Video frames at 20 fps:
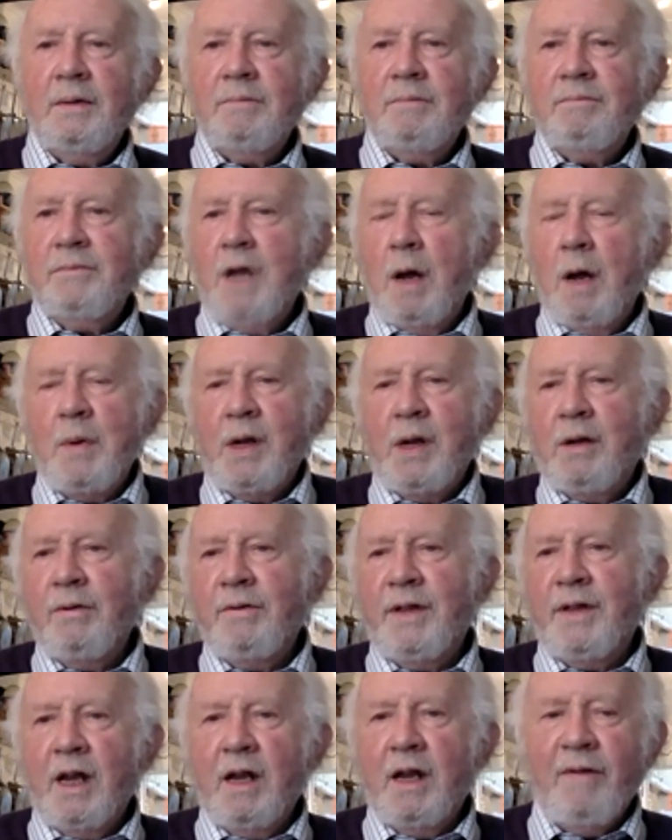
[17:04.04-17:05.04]
Nobody
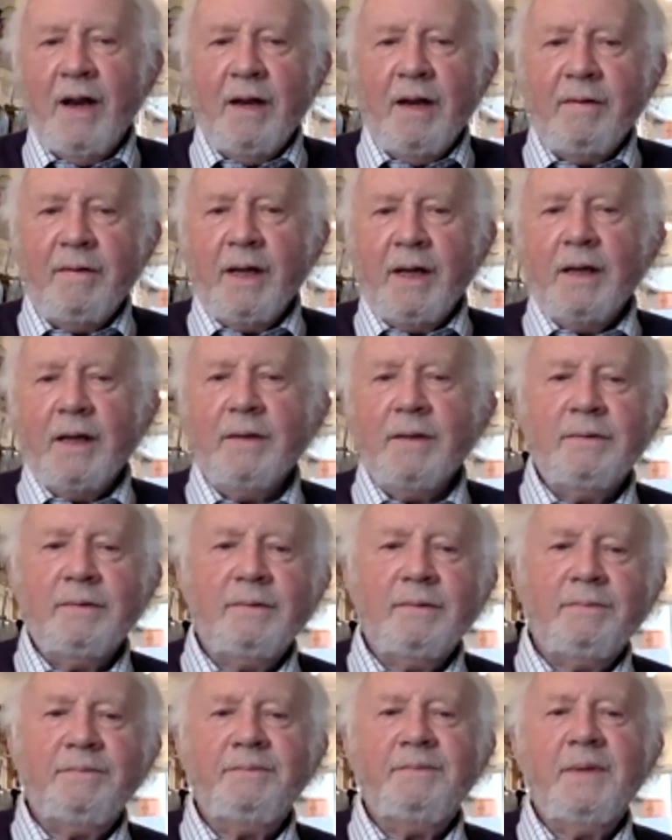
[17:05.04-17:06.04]
could think of anything.
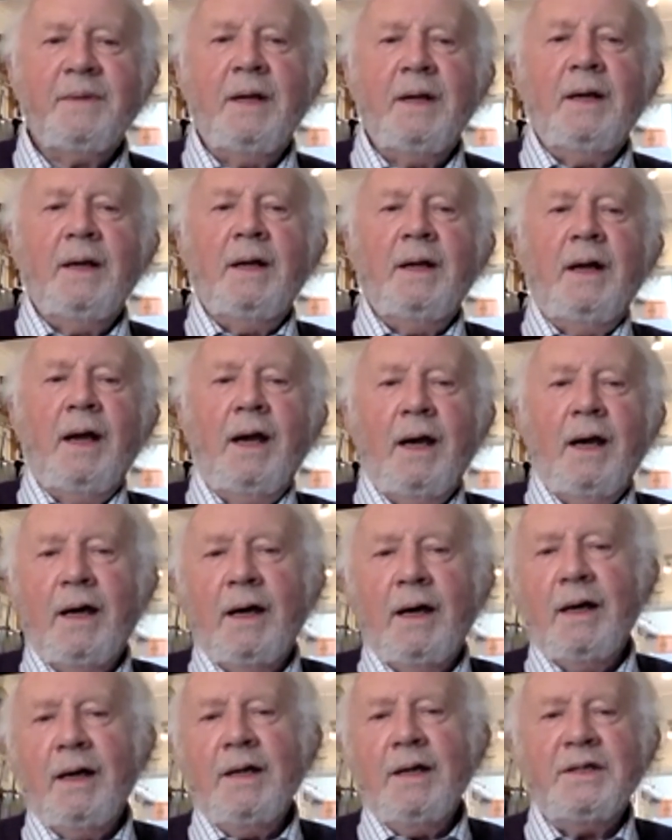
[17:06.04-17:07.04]

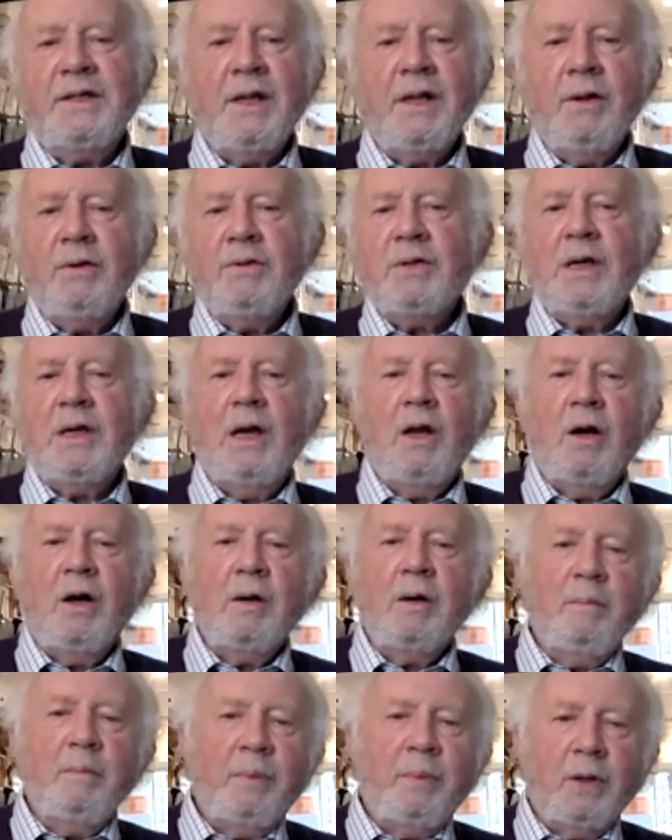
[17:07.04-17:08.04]
And so there was a
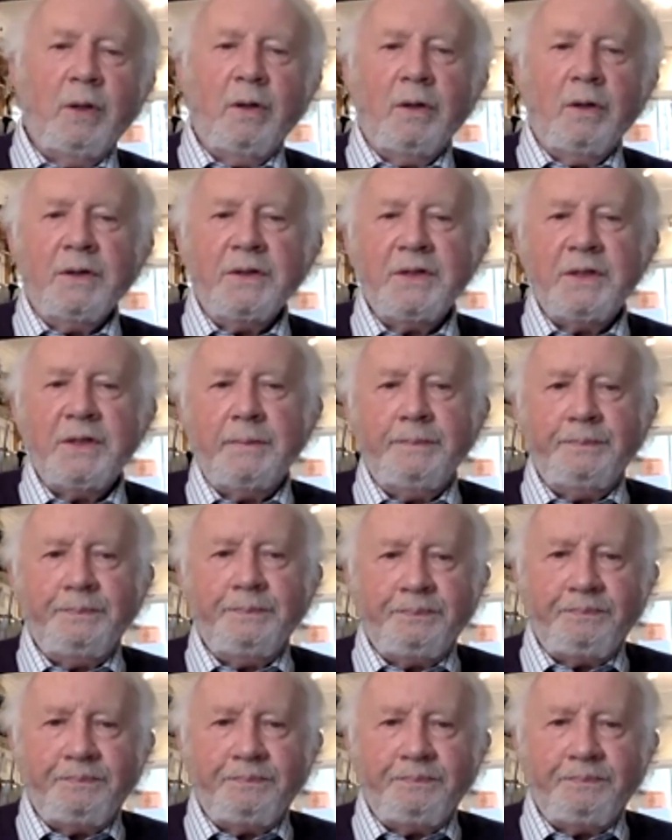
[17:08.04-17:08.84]
long pause.